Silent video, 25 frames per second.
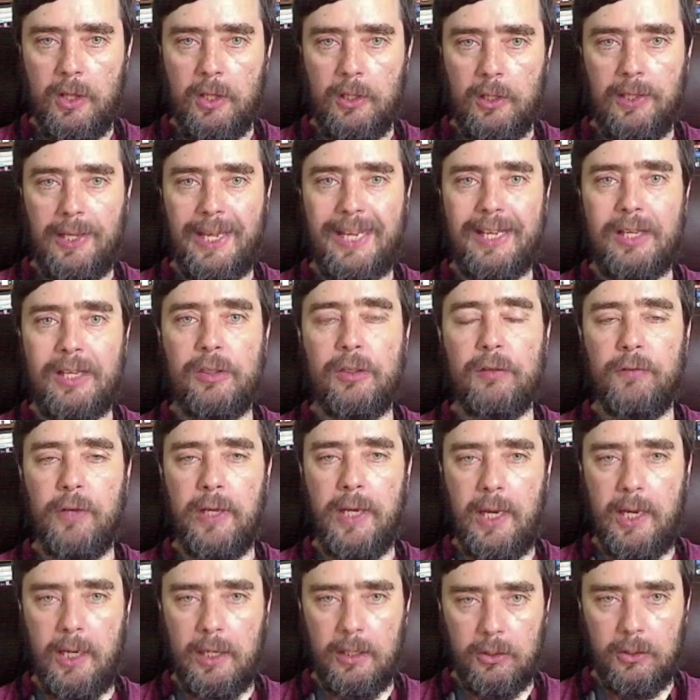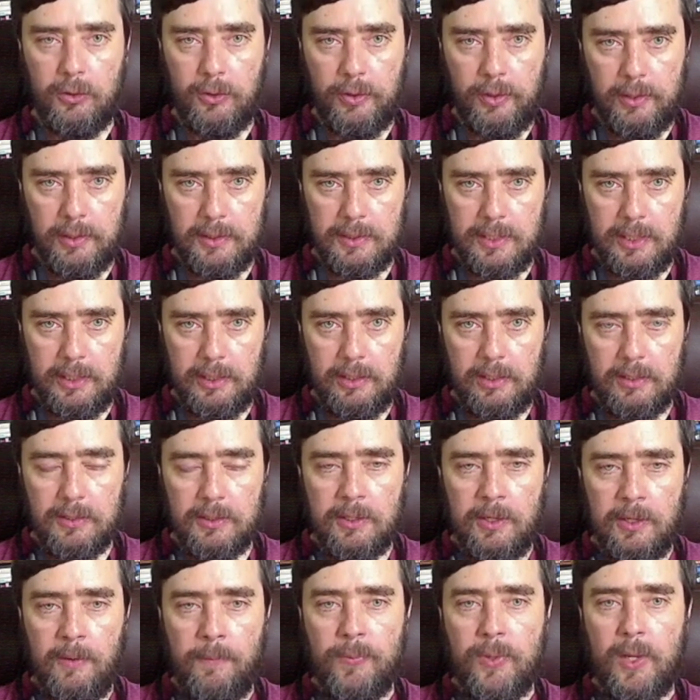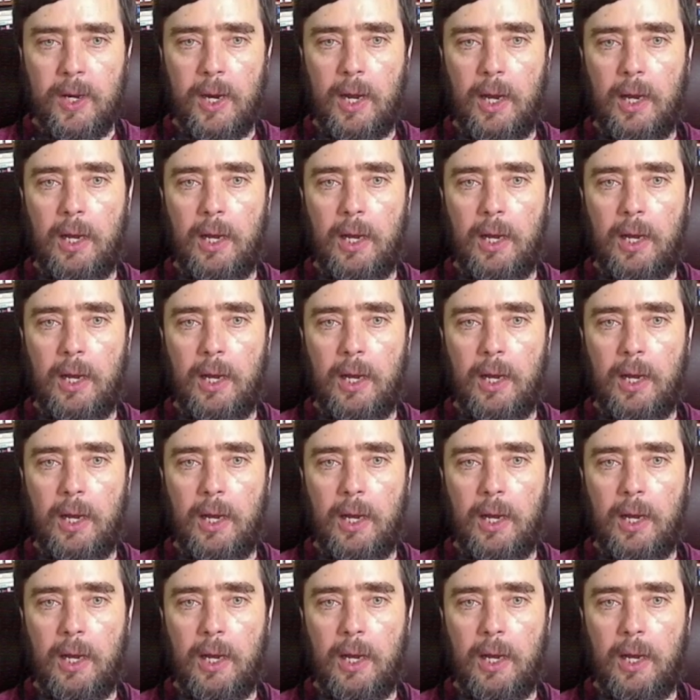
the length of a hand or things like this. Mm-hmm.